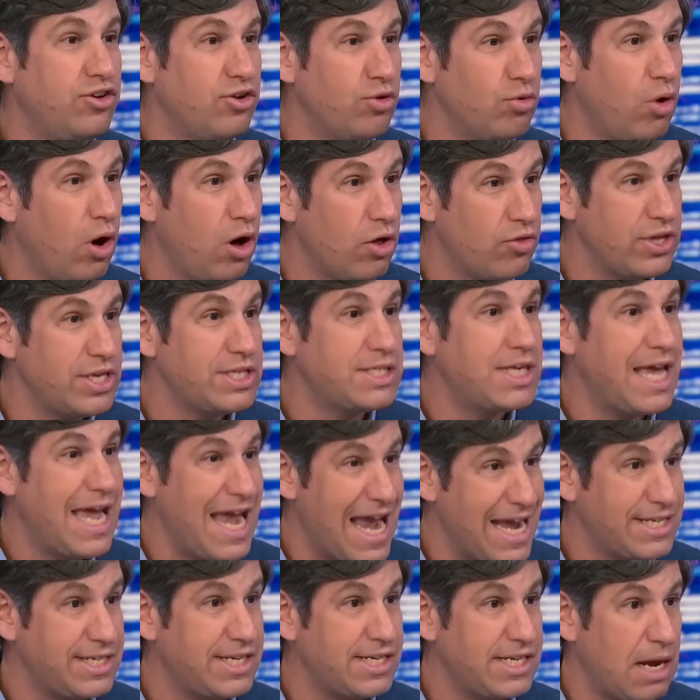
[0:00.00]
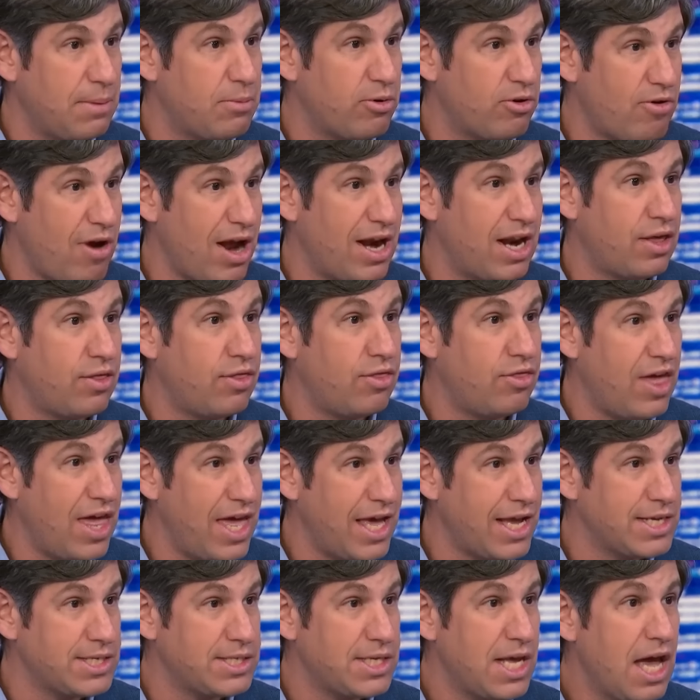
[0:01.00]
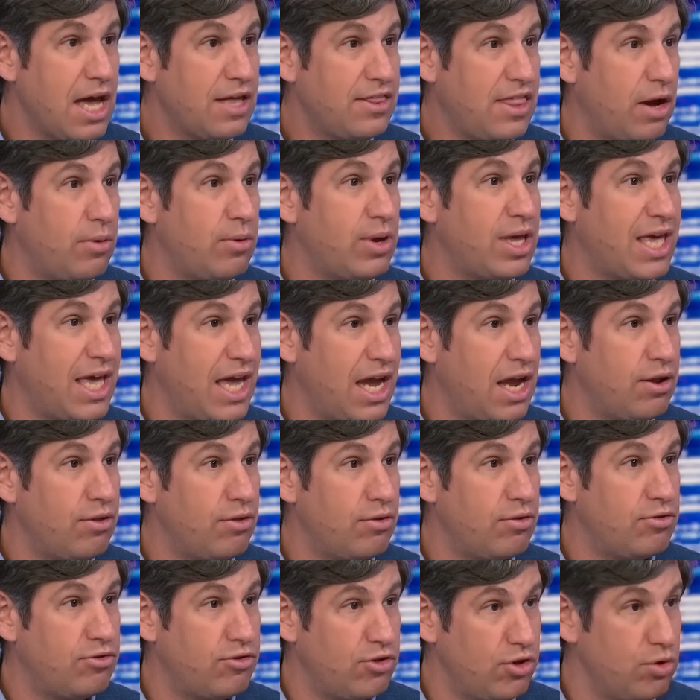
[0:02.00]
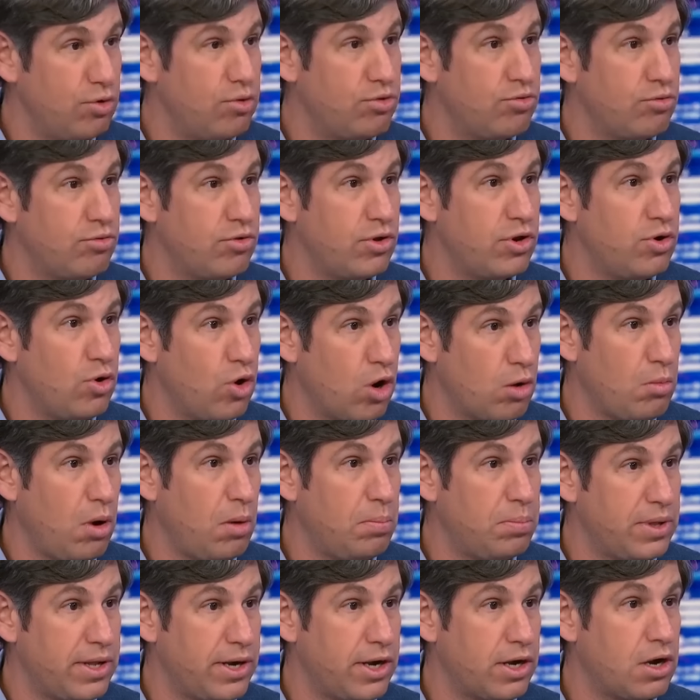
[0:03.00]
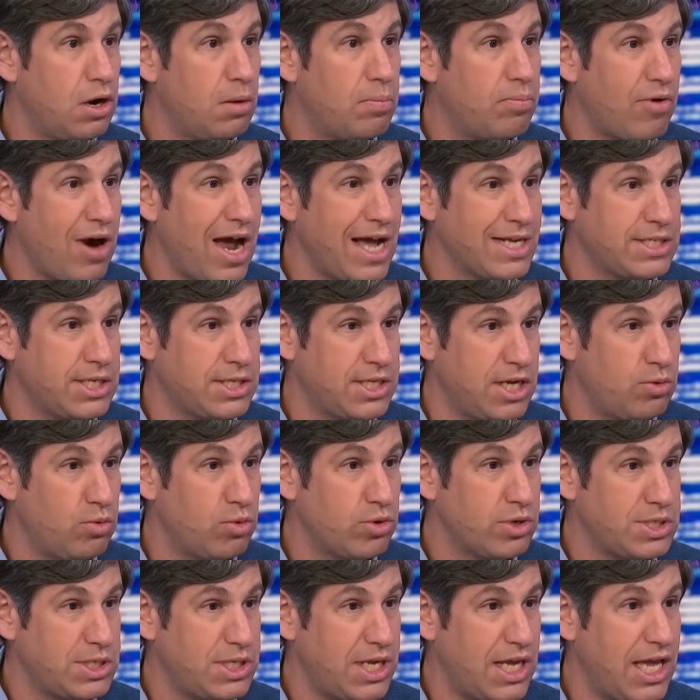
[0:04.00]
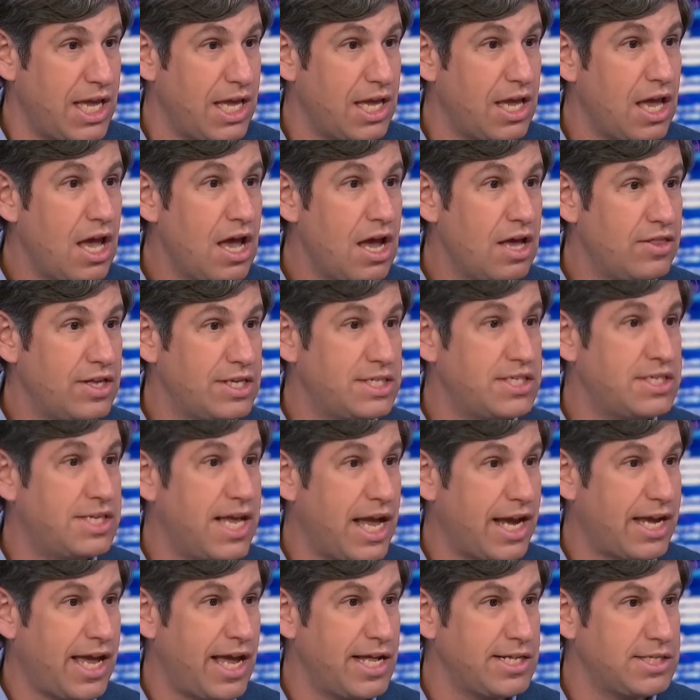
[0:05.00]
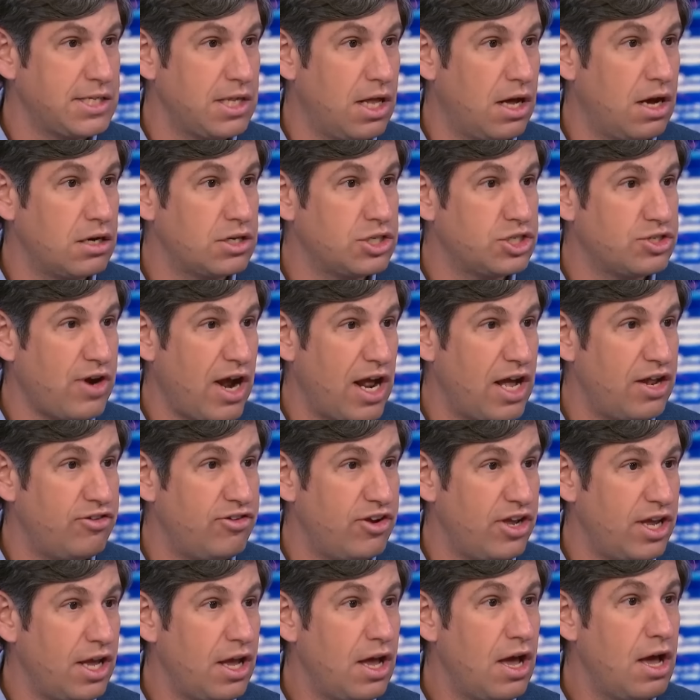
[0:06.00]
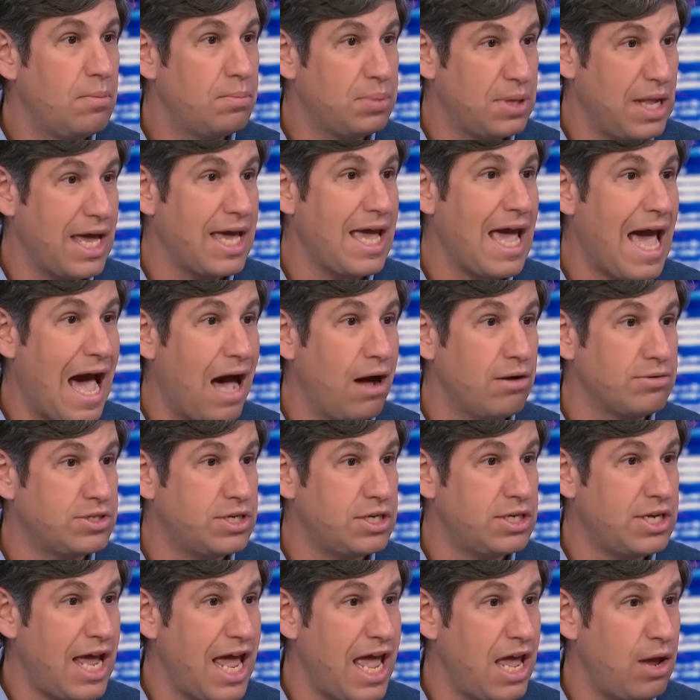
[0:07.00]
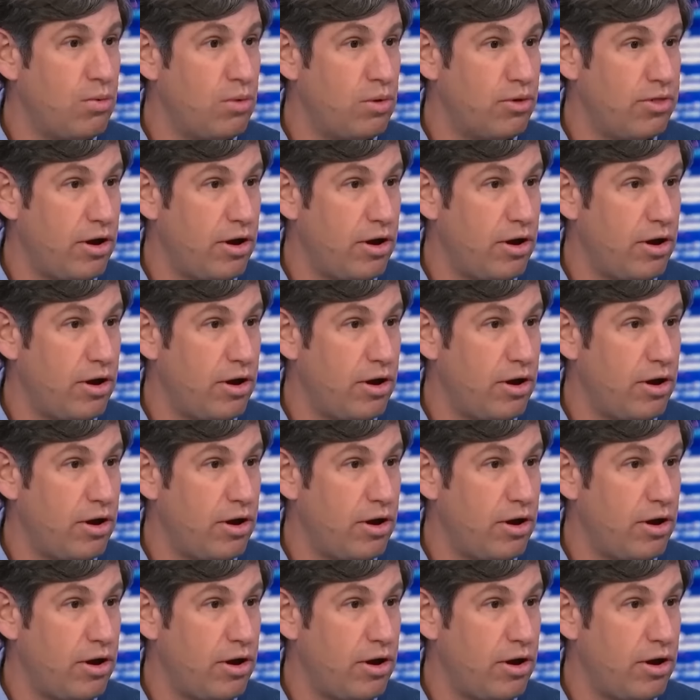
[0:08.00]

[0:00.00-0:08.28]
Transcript: do all these anti democratic things that we can't do through the normal political process. And we're seeing this decades long strategy play out today where